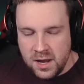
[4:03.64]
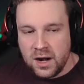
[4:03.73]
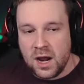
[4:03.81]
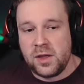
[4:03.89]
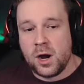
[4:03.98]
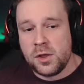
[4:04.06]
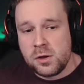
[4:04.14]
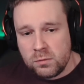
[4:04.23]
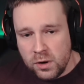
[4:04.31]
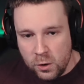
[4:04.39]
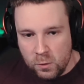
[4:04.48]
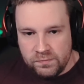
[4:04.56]
Now the other
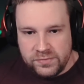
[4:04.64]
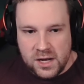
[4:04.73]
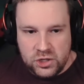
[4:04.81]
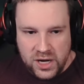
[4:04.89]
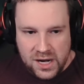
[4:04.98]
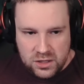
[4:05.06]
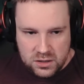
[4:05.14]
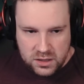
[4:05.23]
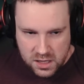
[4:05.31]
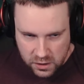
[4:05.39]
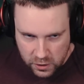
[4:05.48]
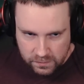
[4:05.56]
row that changes
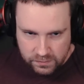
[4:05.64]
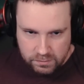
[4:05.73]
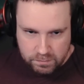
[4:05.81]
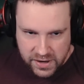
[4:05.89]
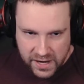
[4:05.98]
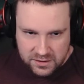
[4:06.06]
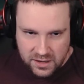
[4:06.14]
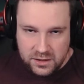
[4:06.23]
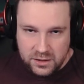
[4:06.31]
here based on